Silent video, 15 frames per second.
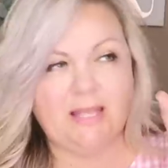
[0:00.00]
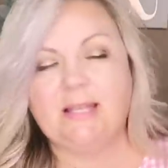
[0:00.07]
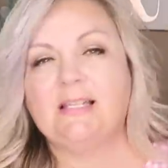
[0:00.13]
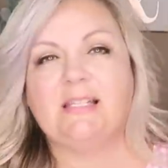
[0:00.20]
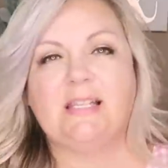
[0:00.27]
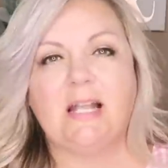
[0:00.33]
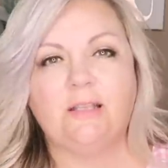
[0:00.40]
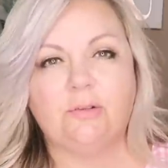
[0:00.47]

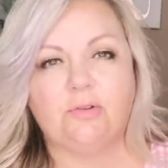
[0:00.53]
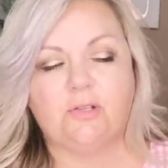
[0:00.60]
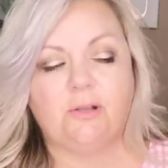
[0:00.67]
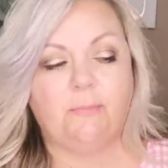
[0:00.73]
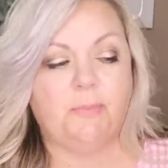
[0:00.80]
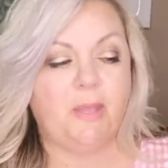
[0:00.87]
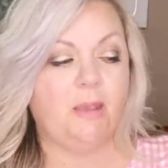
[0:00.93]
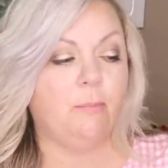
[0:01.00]
scent or
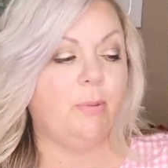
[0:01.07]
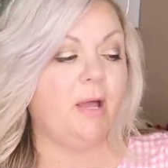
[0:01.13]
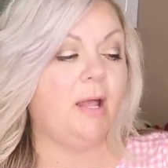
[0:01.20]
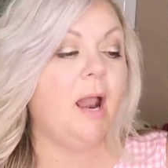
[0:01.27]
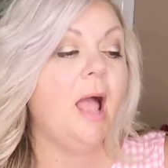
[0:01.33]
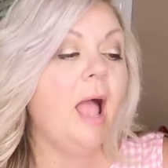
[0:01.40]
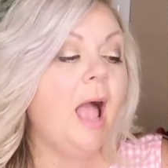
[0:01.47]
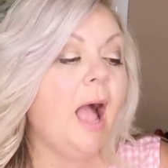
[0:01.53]
something.
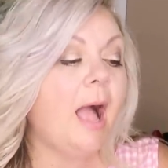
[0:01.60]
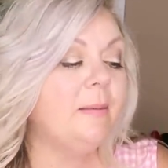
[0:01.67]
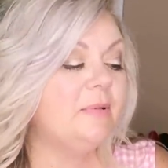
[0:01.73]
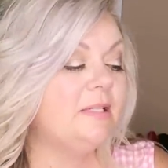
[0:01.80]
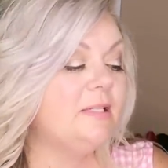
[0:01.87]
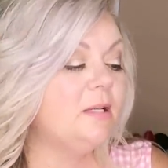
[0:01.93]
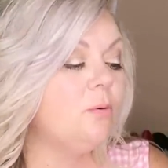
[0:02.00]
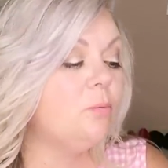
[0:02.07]
But I'm
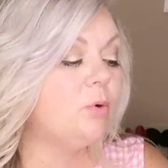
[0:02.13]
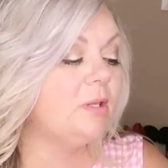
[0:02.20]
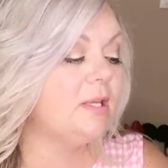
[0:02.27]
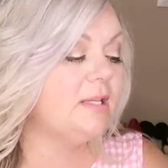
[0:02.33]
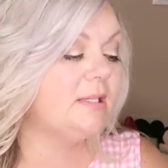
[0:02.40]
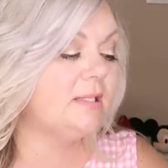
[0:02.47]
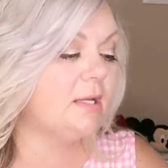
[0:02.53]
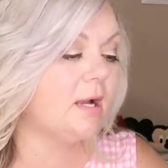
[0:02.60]
still really
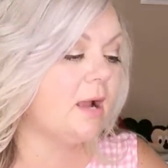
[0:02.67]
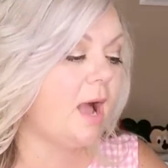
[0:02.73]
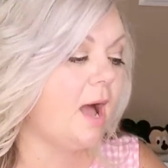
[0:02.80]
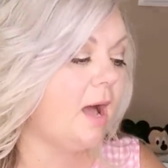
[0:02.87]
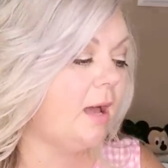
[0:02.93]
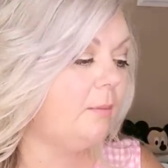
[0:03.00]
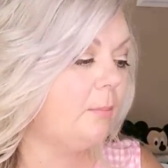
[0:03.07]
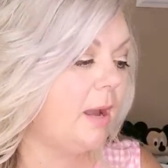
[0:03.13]
stuck
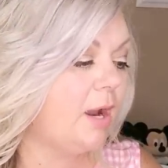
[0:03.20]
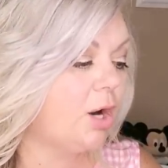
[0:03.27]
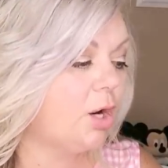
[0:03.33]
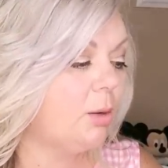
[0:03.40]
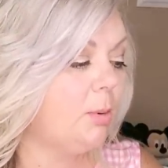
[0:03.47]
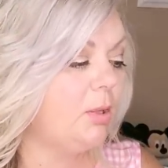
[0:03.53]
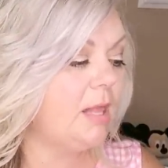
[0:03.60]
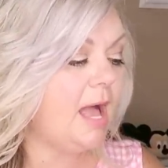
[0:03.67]
on my
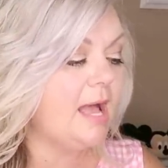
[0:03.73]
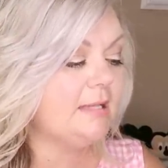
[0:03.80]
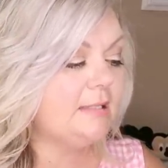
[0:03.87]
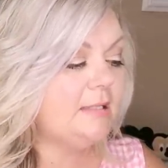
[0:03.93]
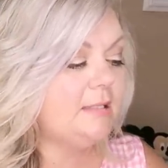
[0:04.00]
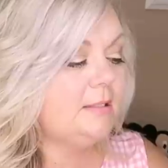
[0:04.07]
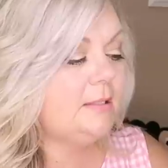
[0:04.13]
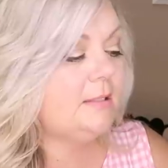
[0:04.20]
Herbal
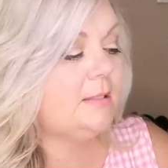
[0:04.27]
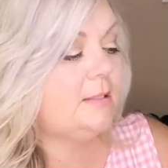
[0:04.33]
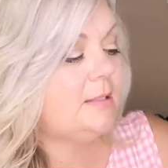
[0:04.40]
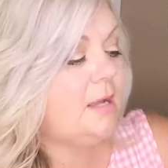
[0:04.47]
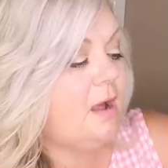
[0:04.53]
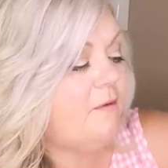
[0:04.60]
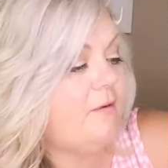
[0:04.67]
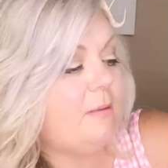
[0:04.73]
Essence stuff.